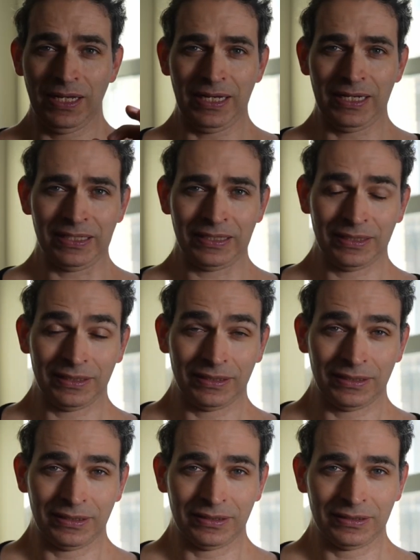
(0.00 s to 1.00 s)
Hi,
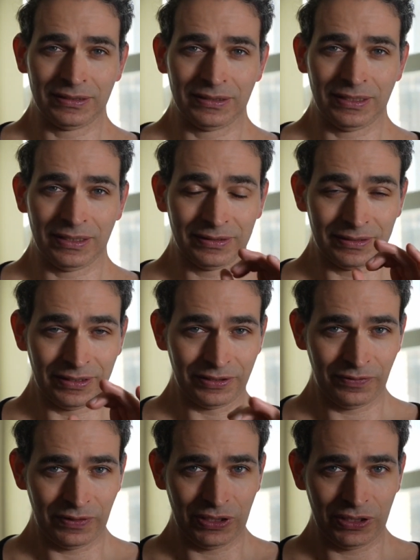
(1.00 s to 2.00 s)
in this
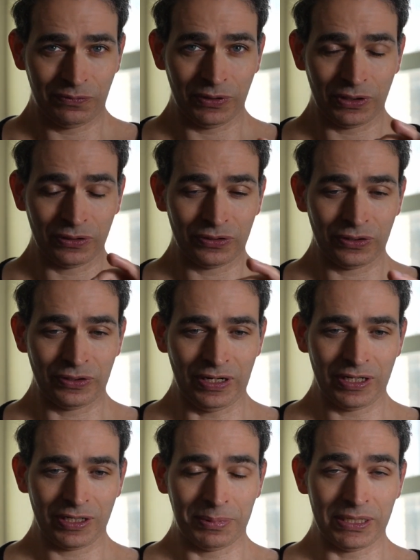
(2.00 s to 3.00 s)
video we're going to
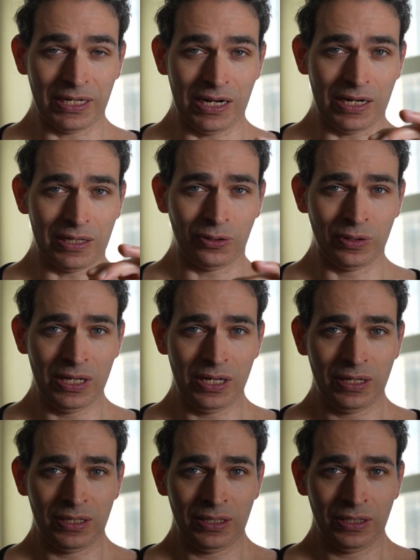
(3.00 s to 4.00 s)
talk about how
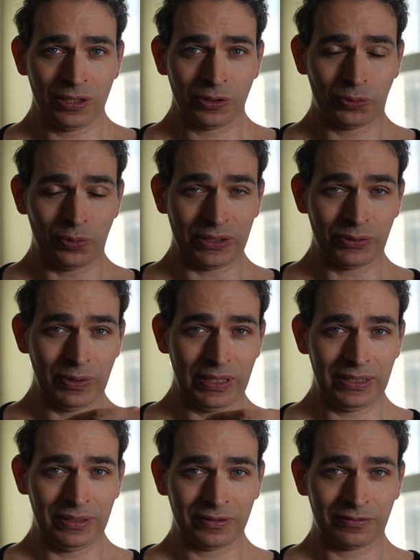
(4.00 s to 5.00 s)

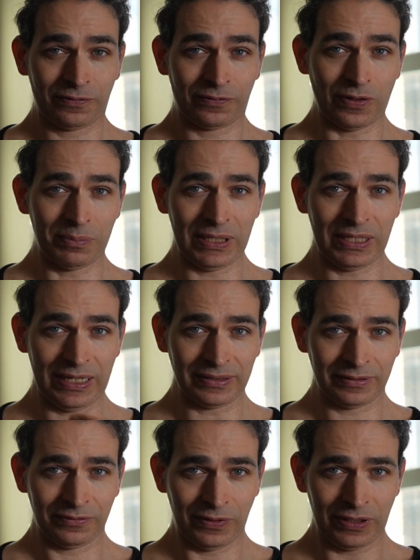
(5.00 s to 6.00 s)
graduating from a
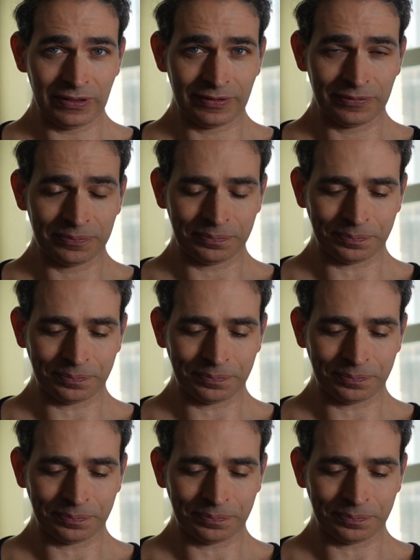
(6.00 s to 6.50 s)
lesson works.